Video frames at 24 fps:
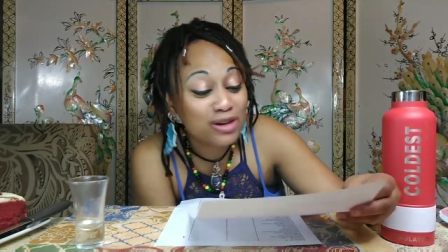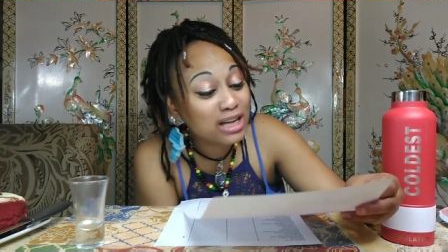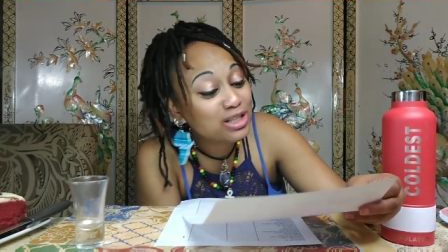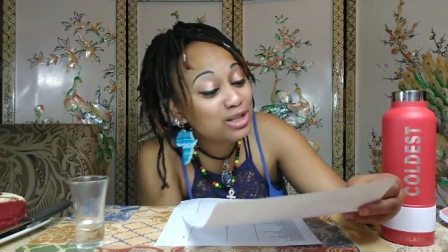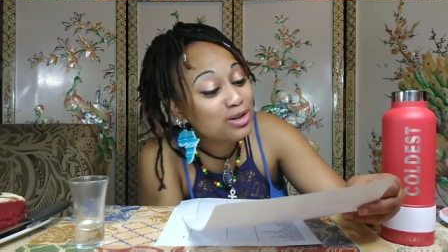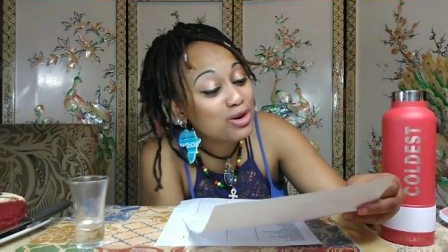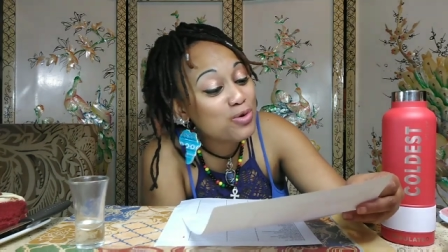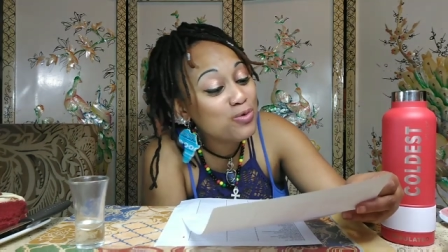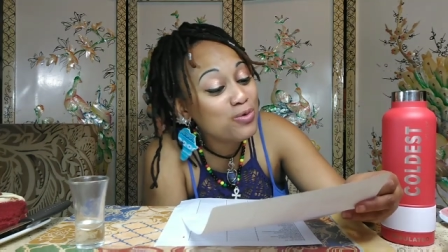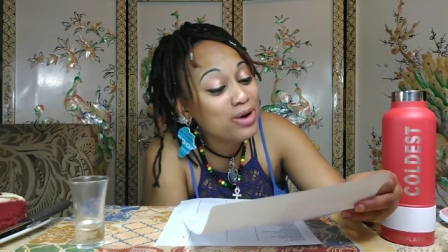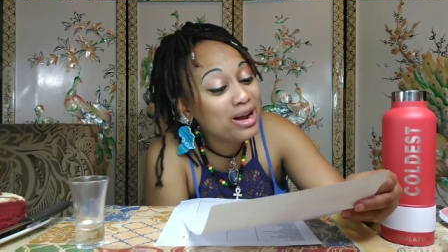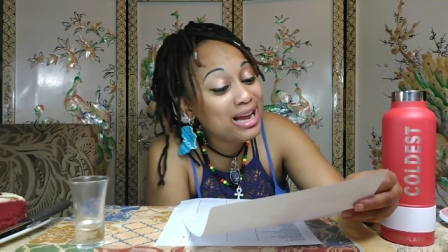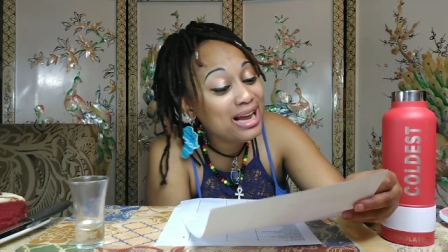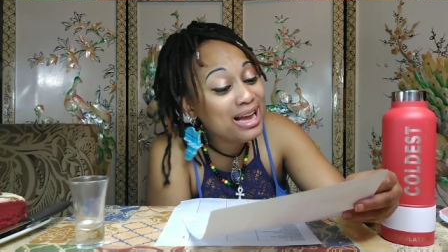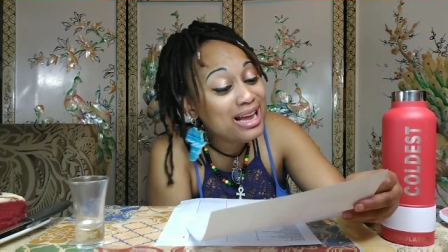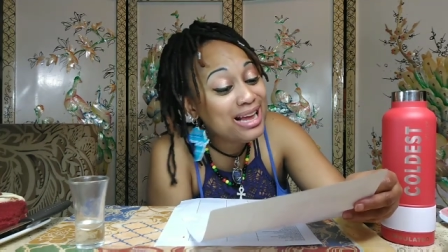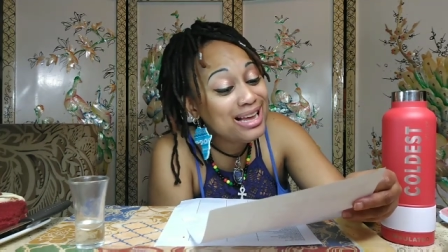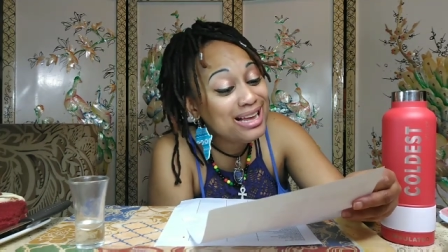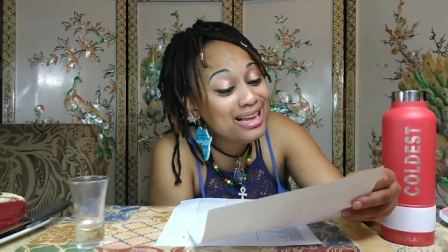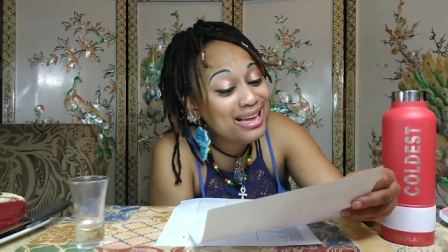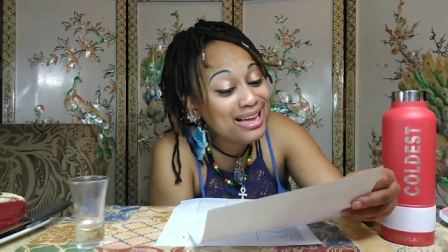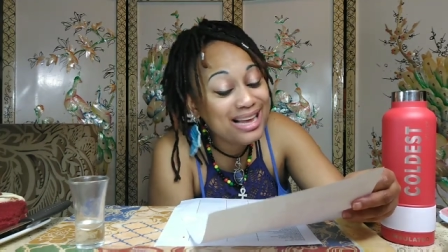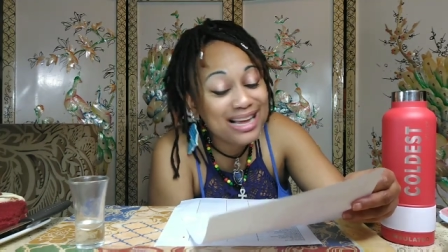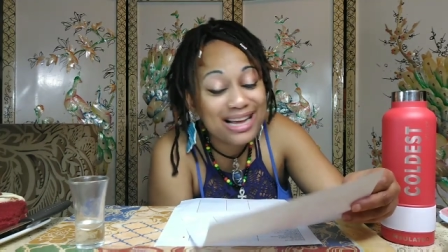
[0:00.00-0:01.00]
Jessica
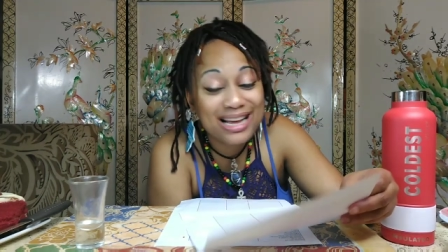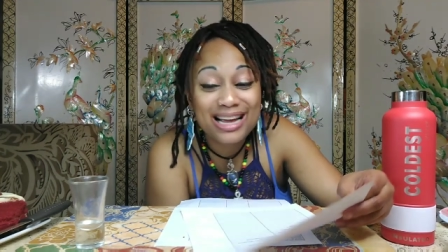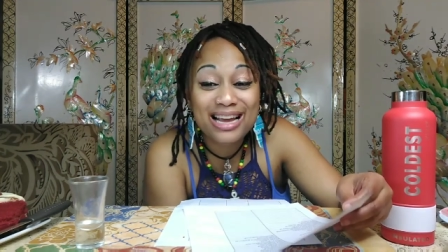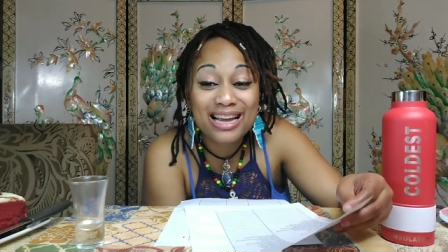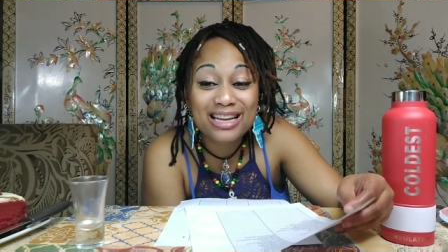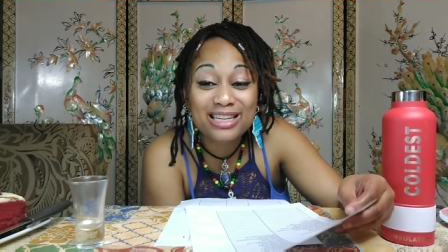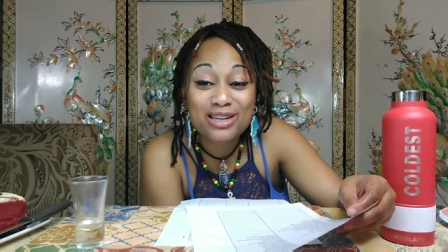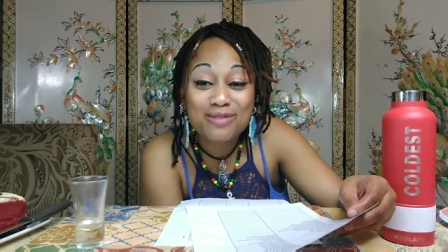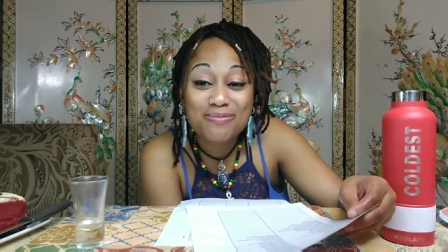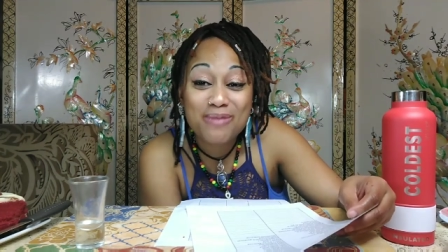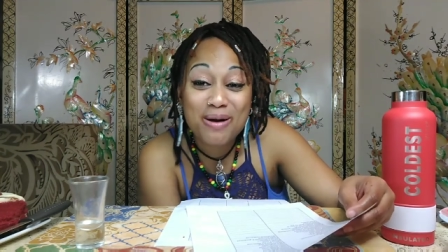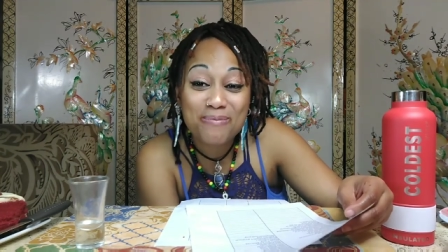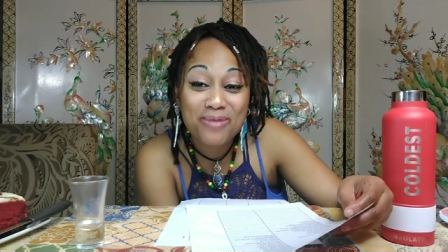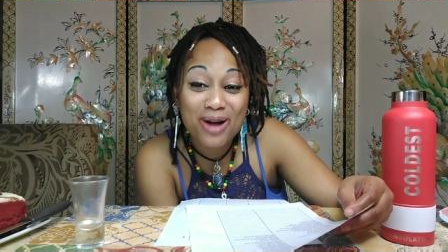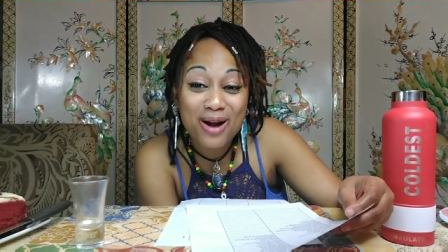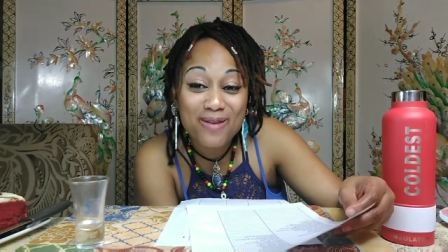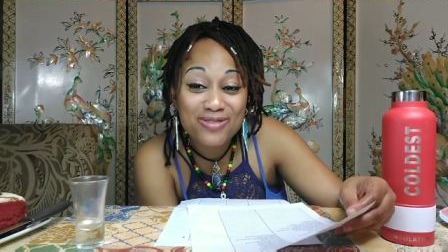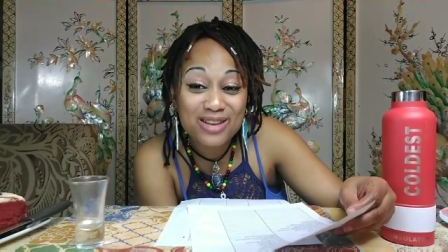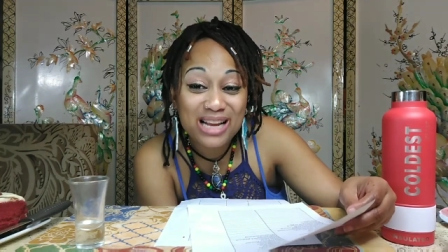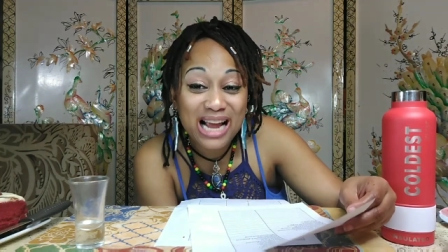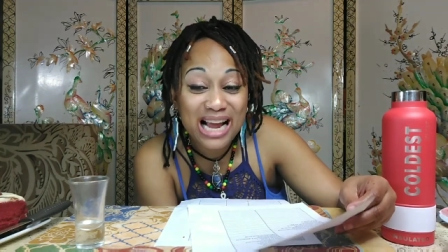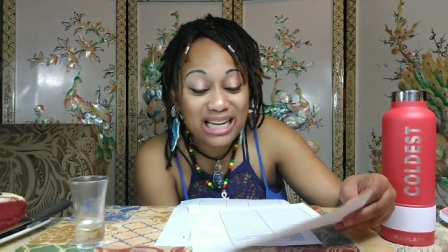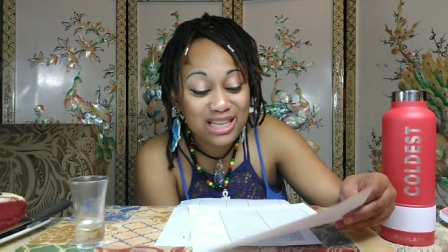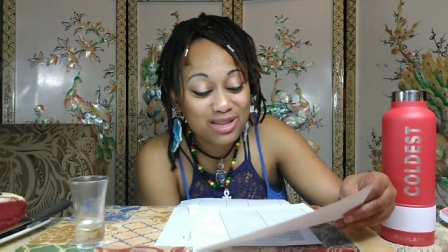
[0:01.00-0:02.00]
Wims. You're my
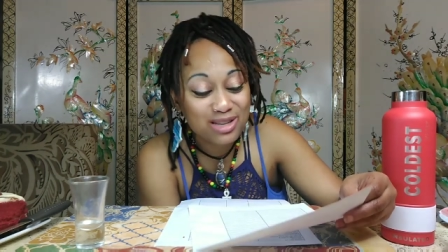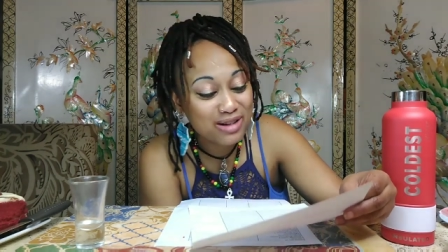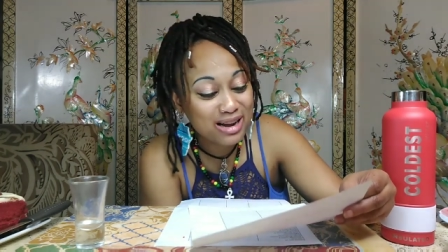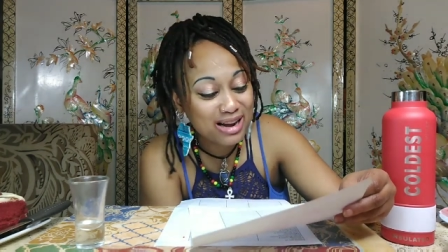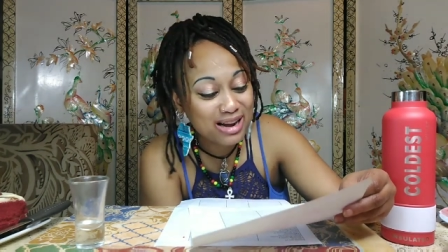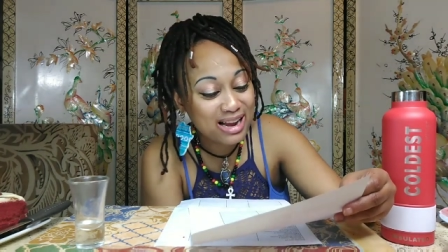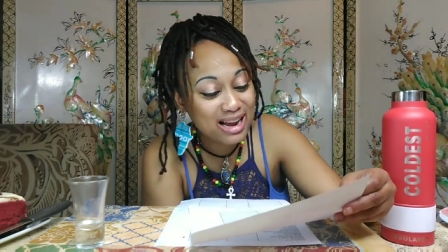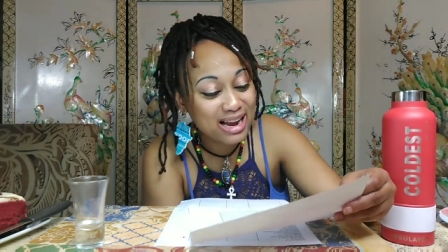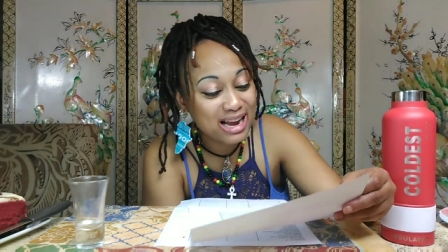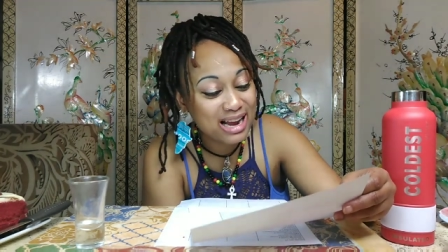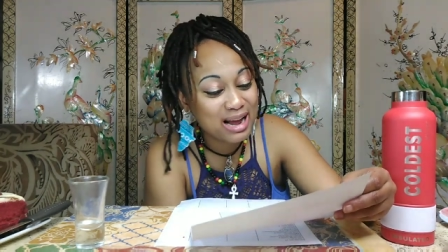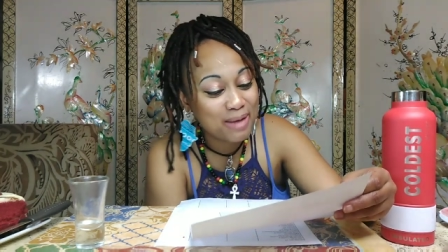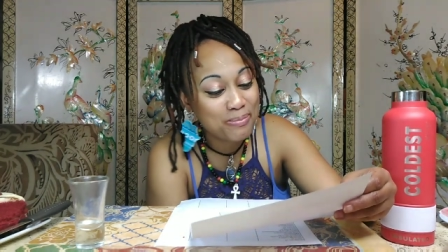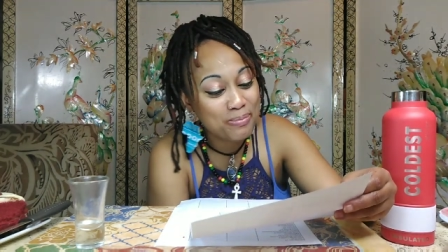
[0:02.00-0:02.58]
birthday twin.